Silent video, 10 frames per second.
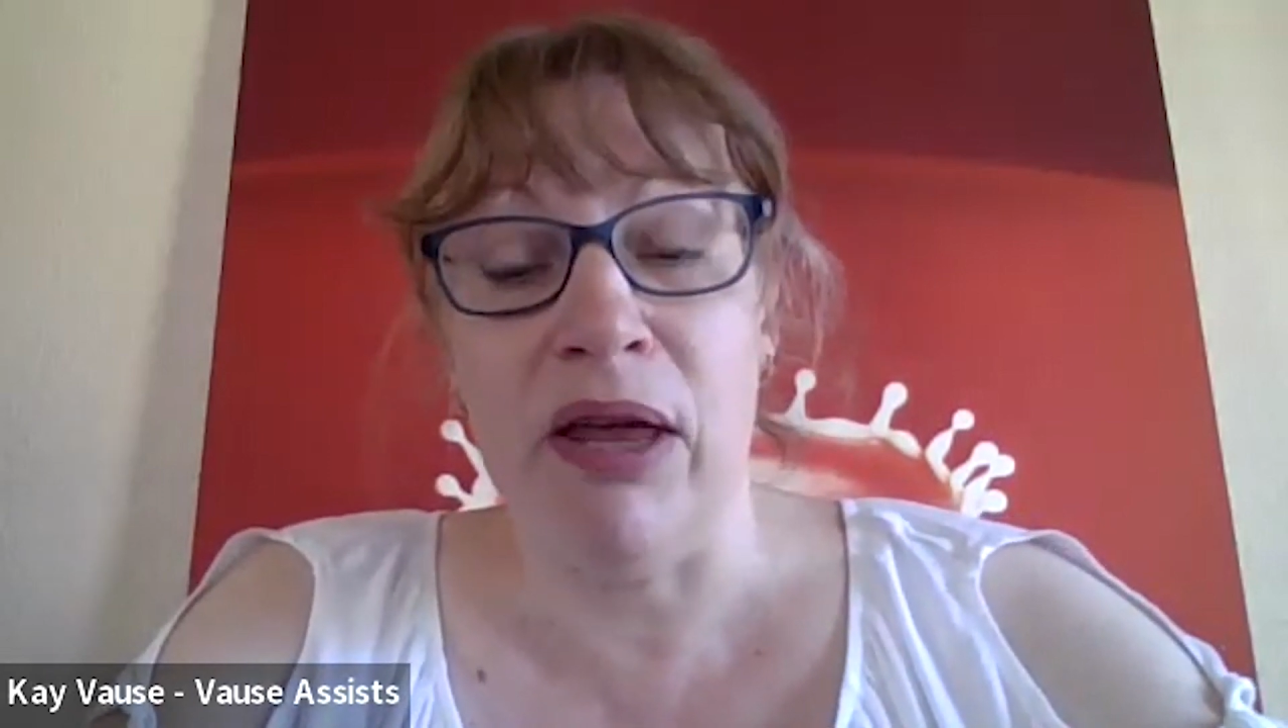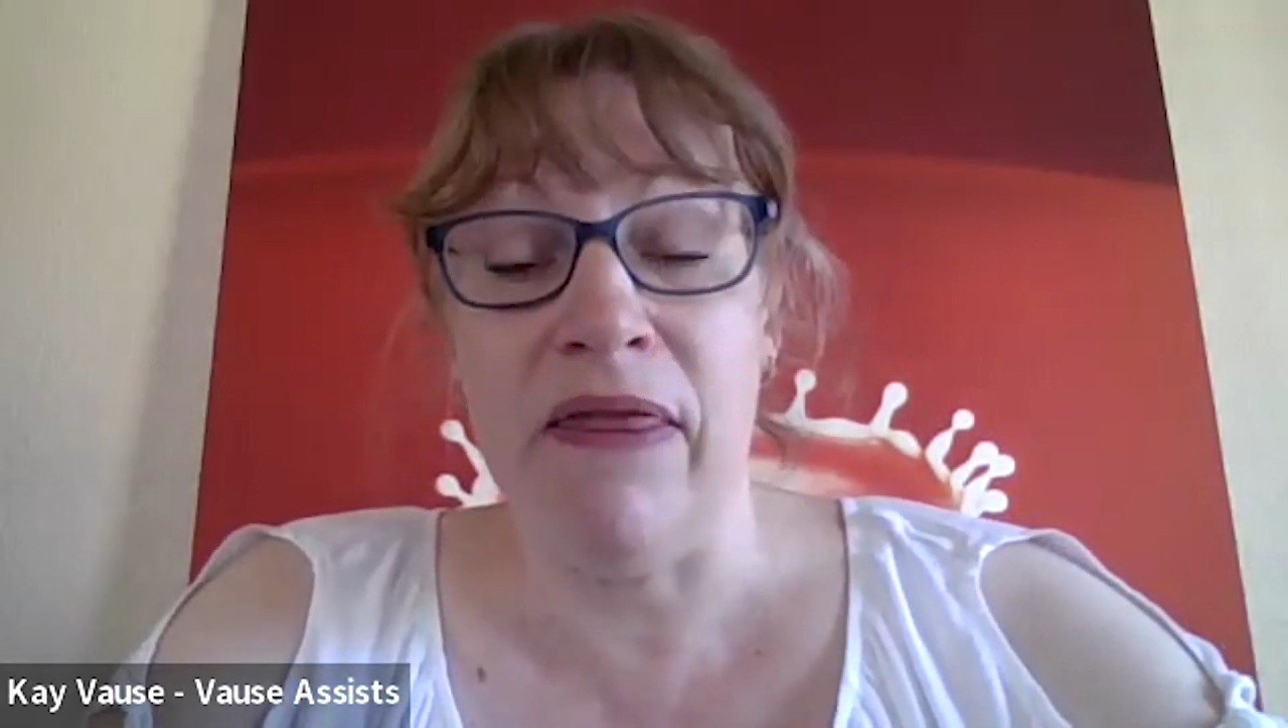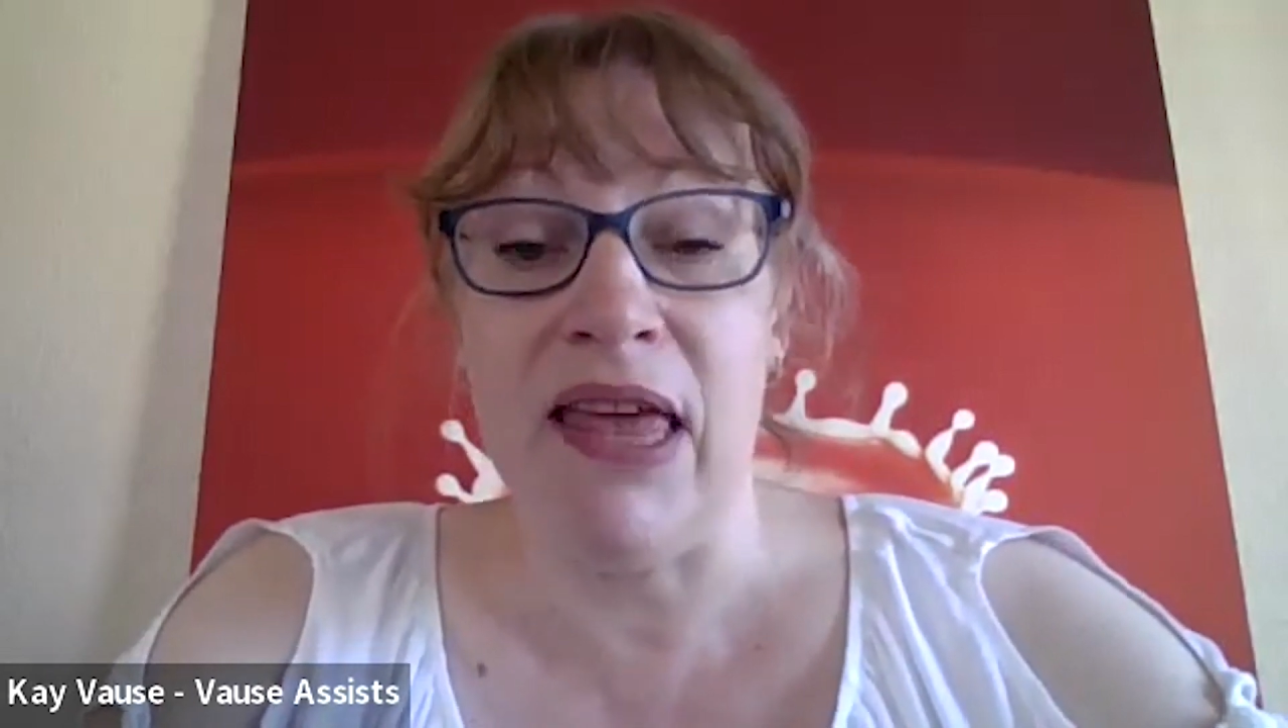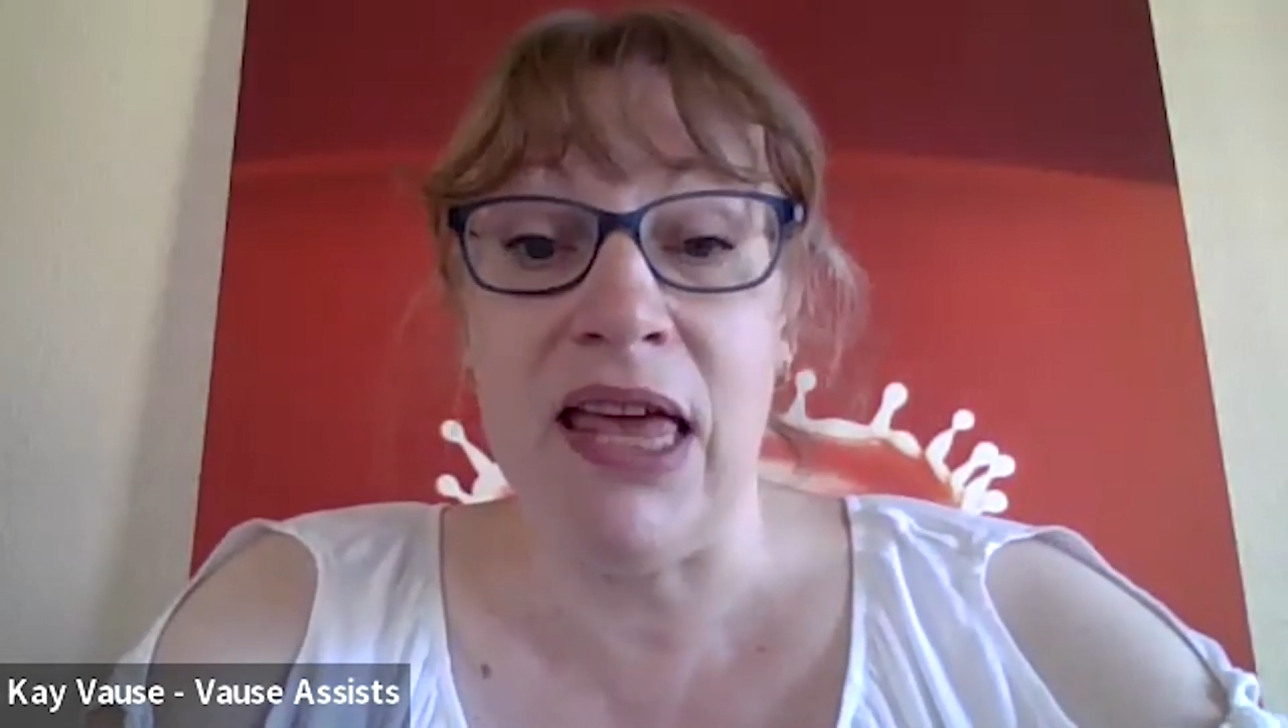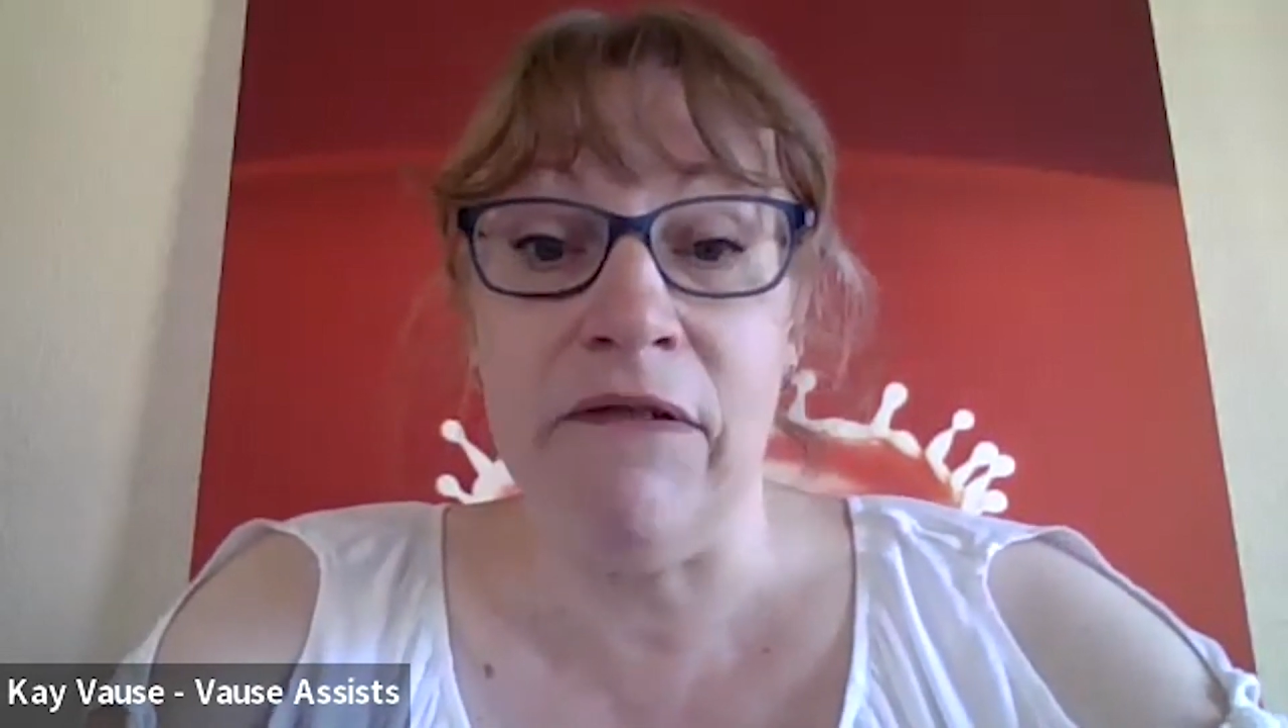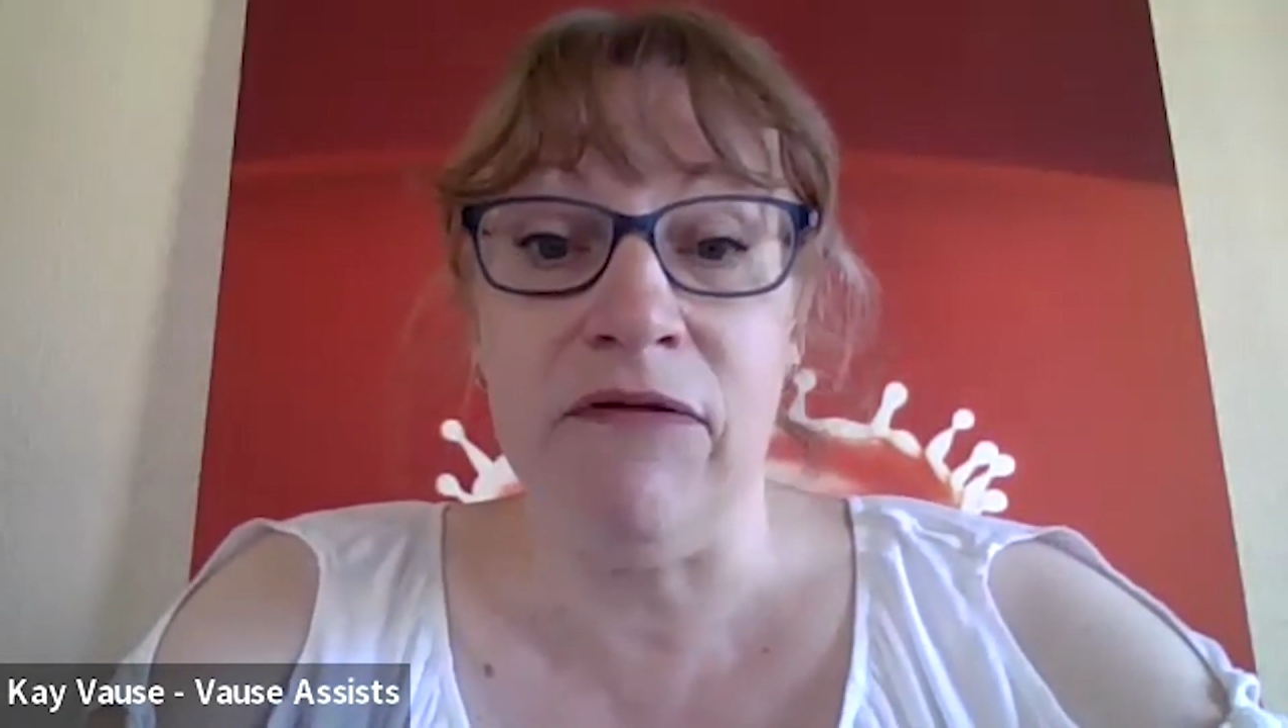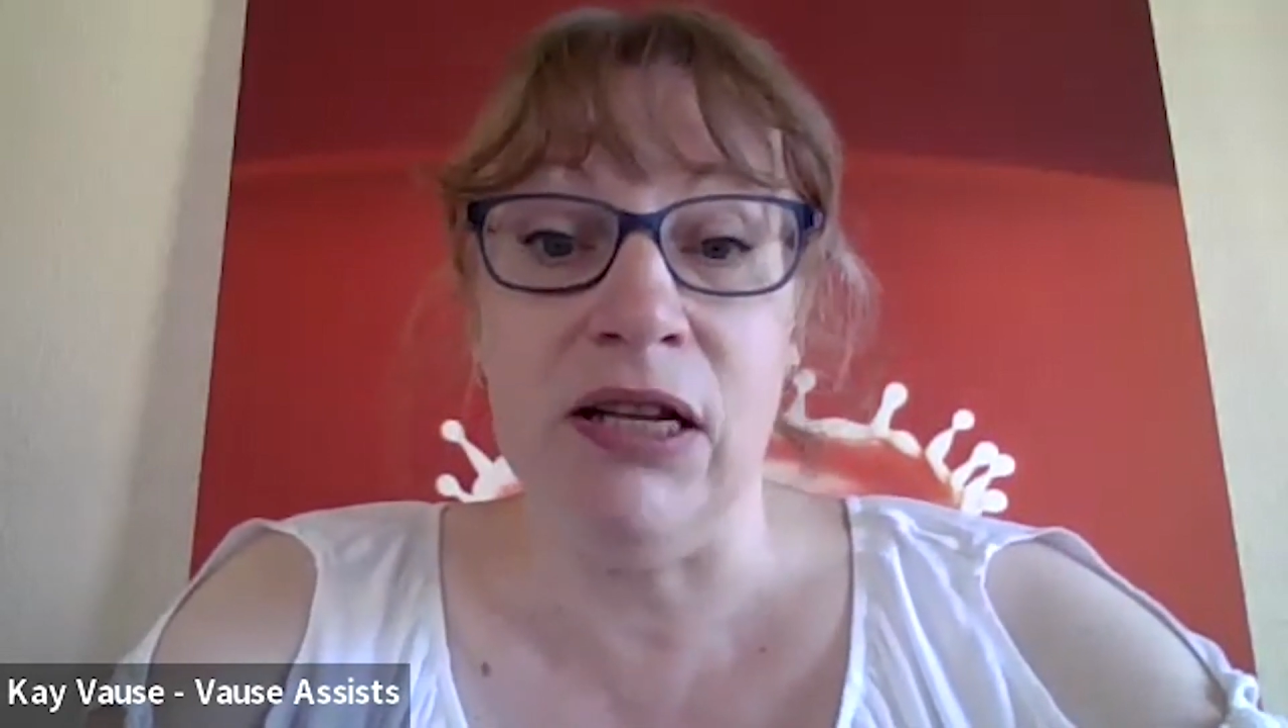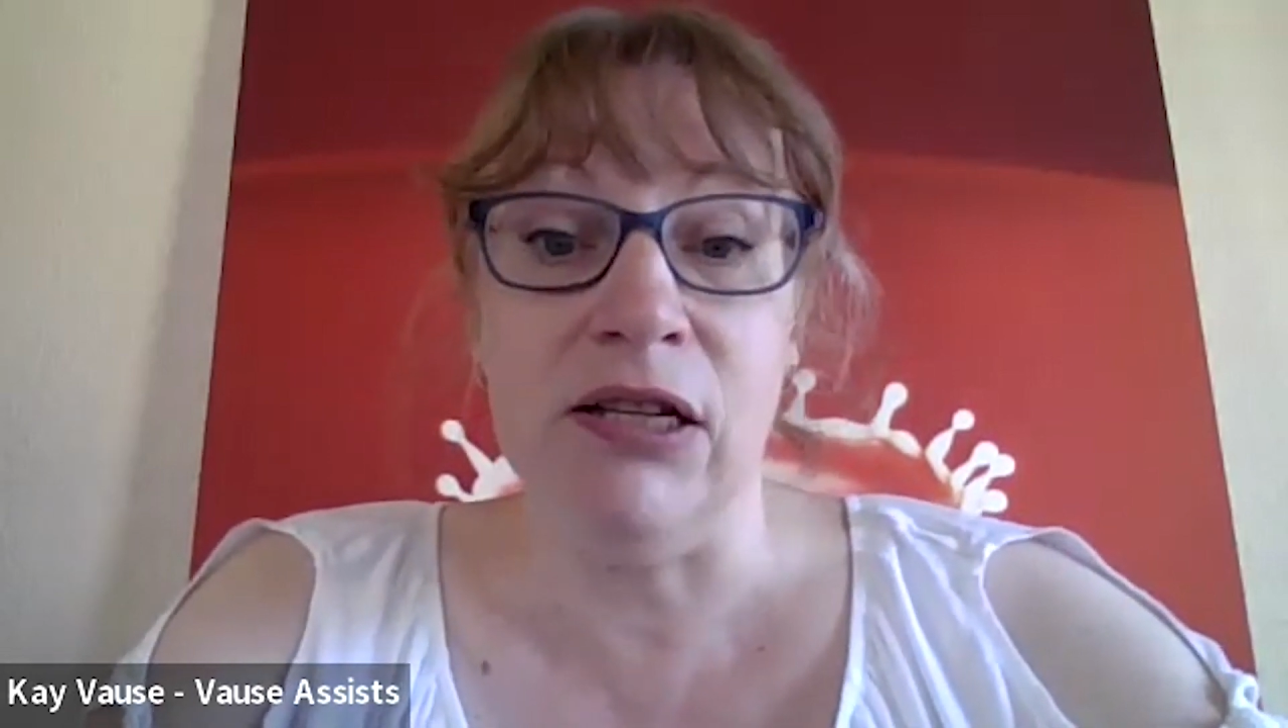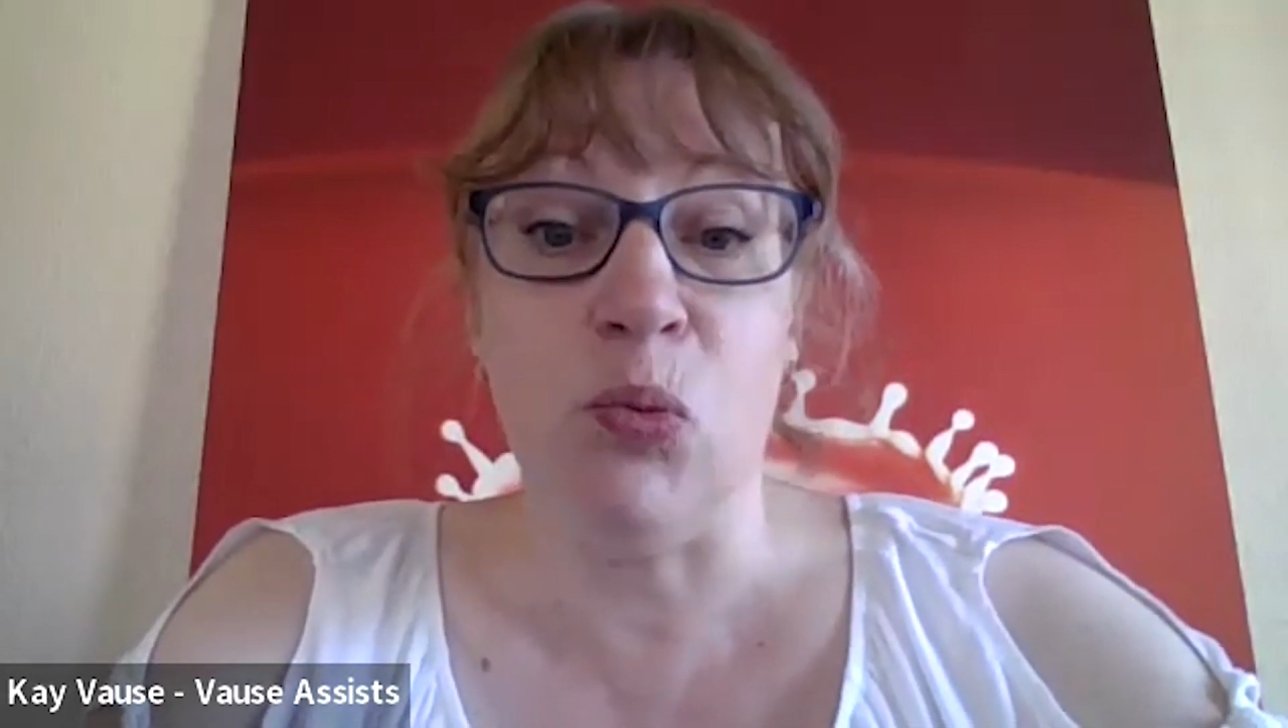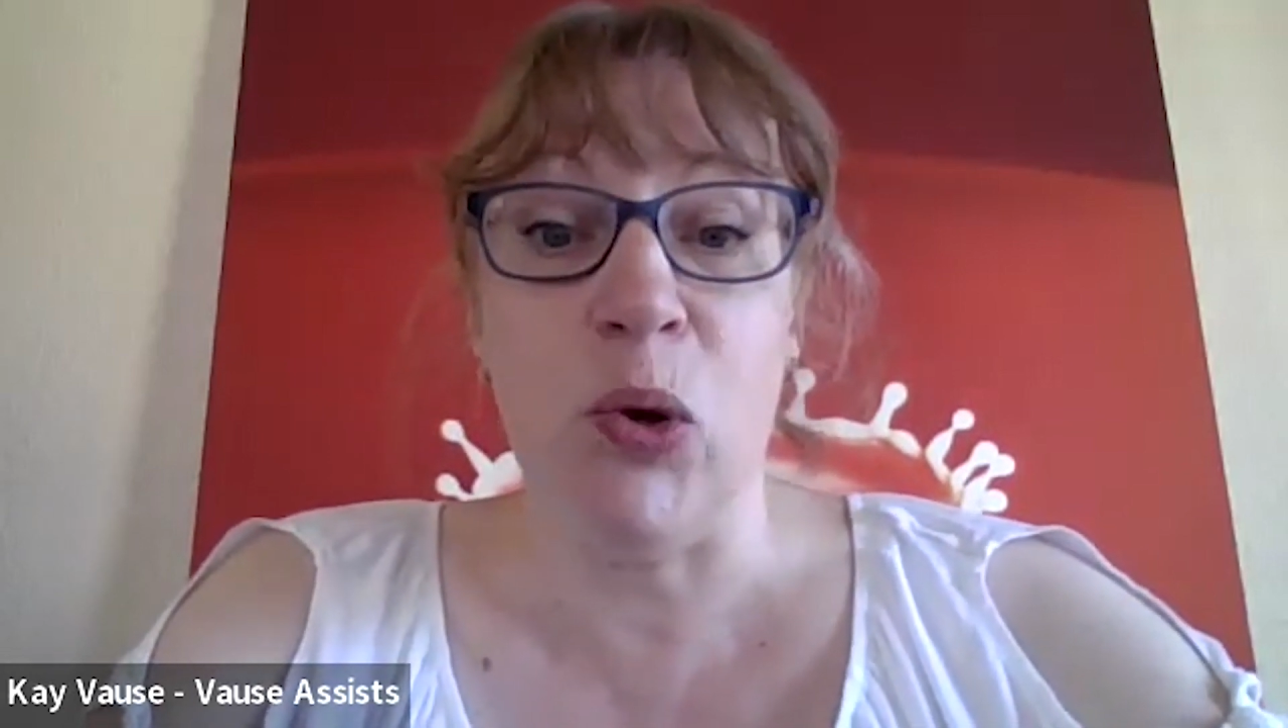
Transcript: in the evenings,